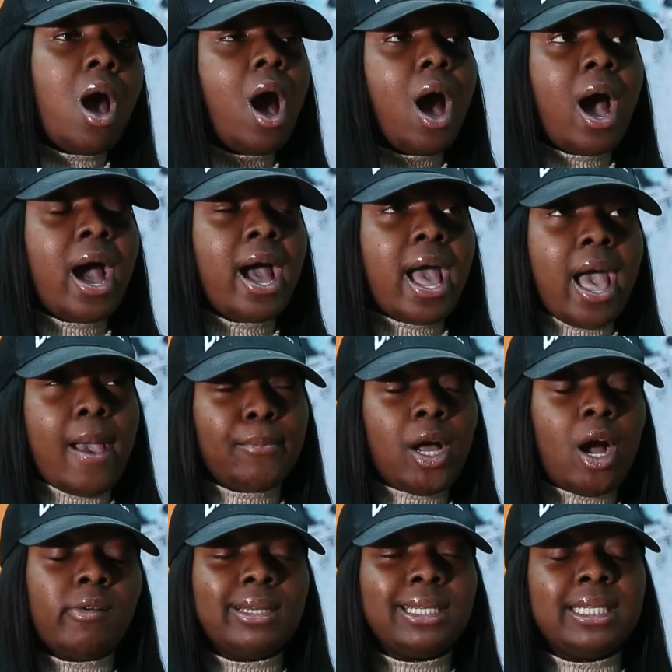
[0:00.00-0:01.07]
I am
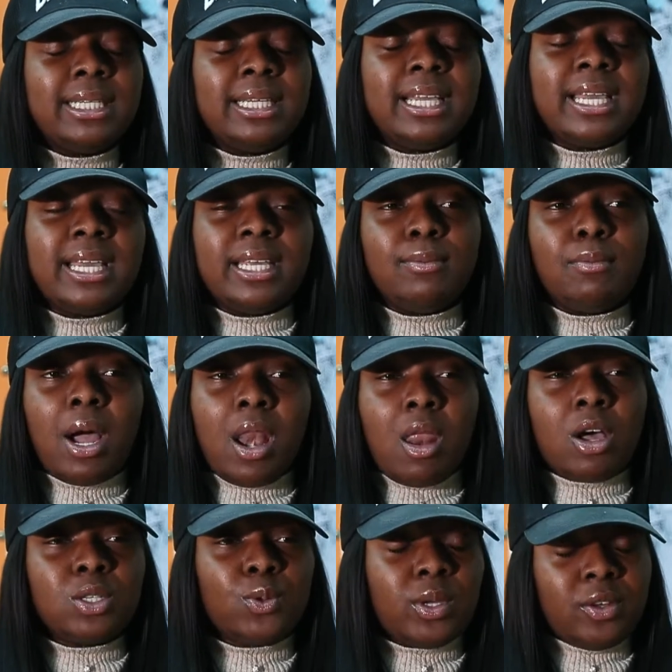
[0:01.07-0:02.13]
currently in my
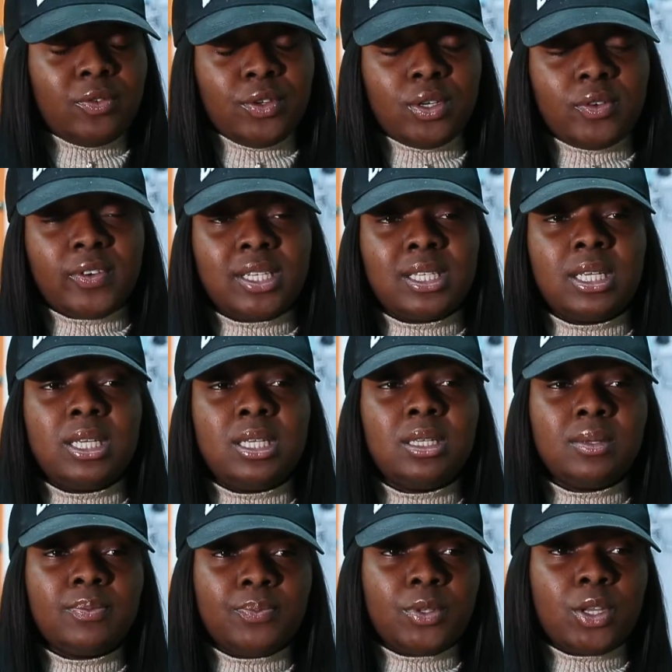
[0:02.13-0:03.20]
last week of university,
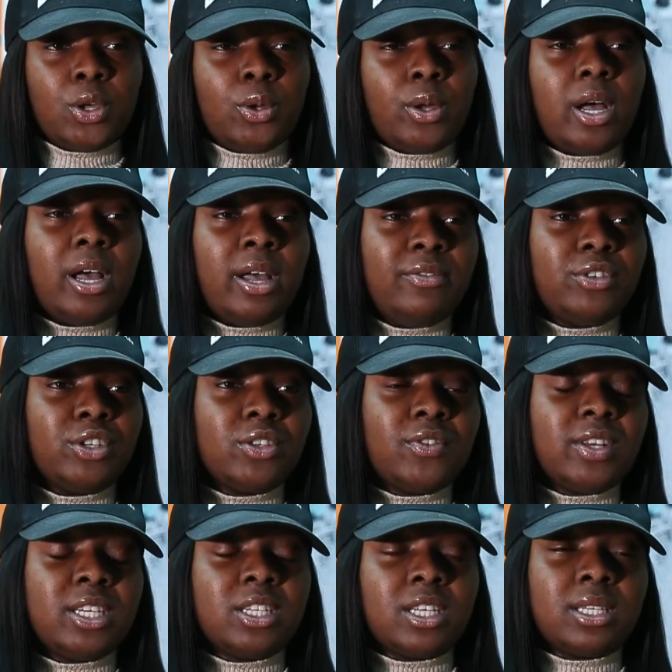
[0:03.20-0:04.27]
so I've just
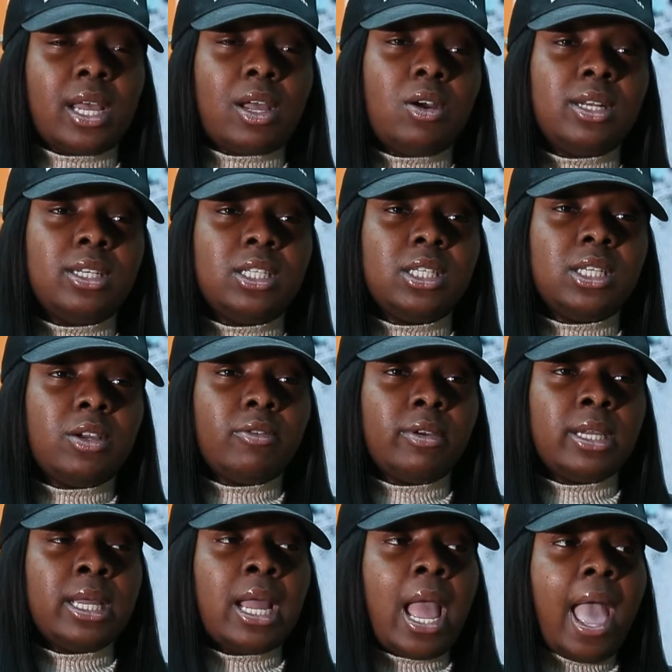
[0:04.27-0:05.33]
finished a psychology
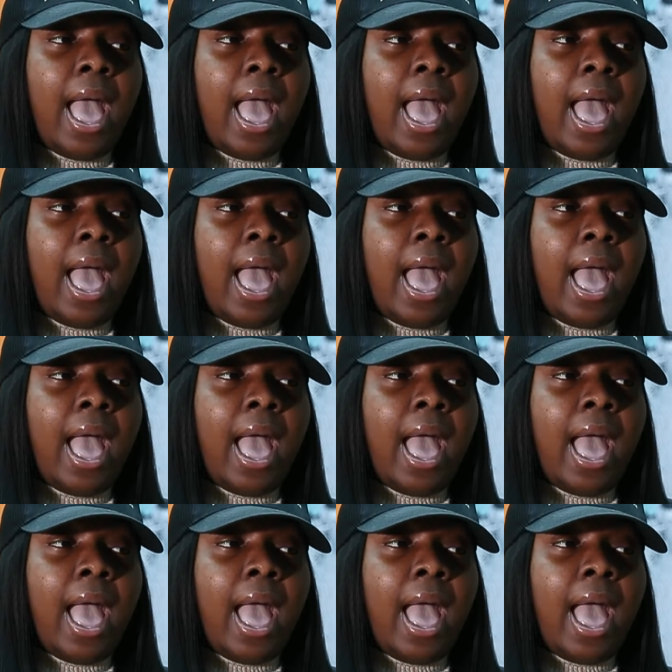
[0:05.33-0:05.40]
degree